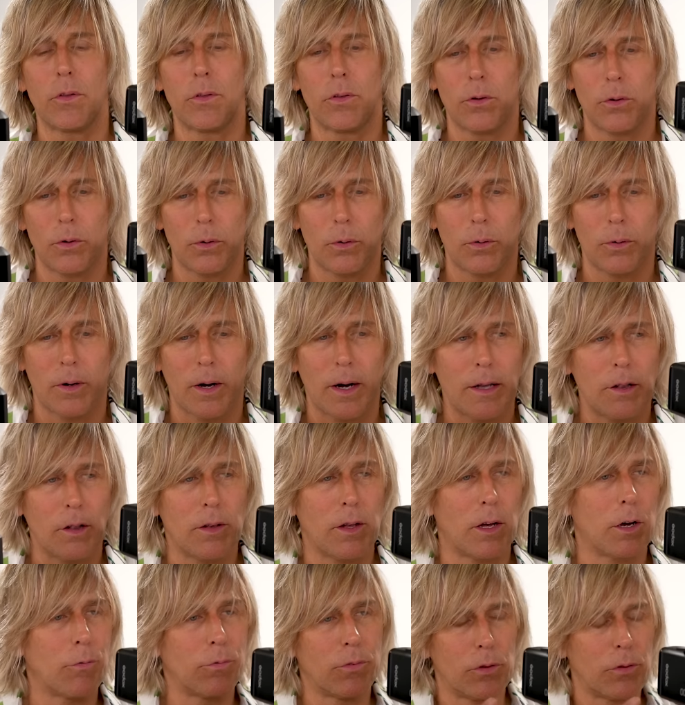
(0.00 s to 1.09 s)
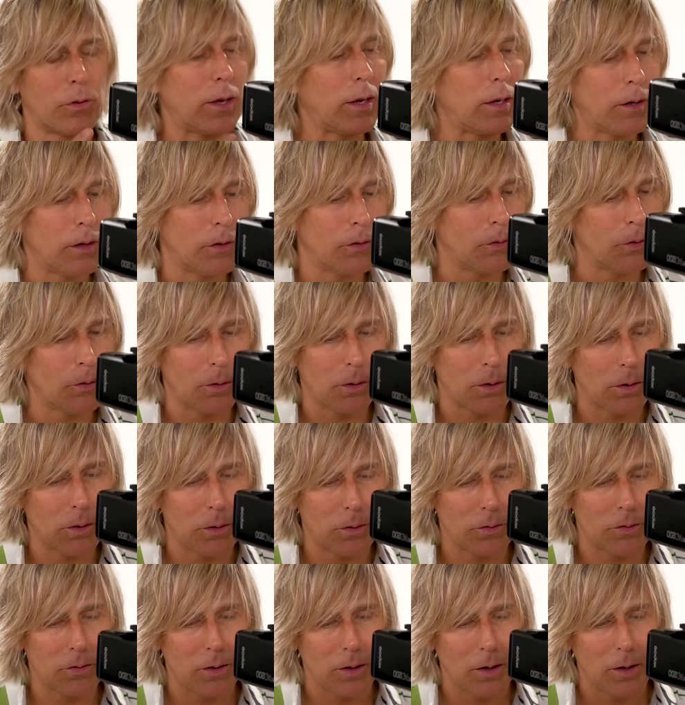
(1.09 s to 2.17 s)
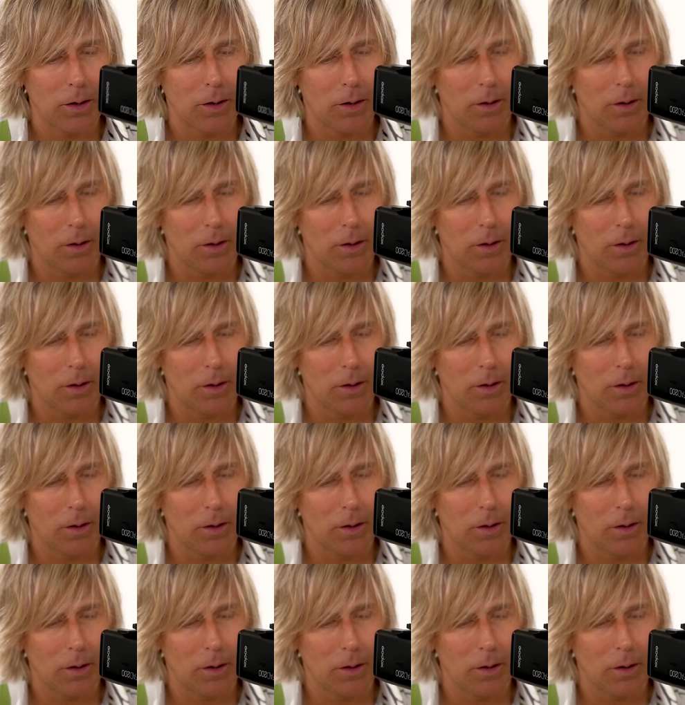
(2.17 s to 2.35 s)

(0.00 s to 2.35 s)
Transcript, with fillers: with you. I love the A D two hundreds.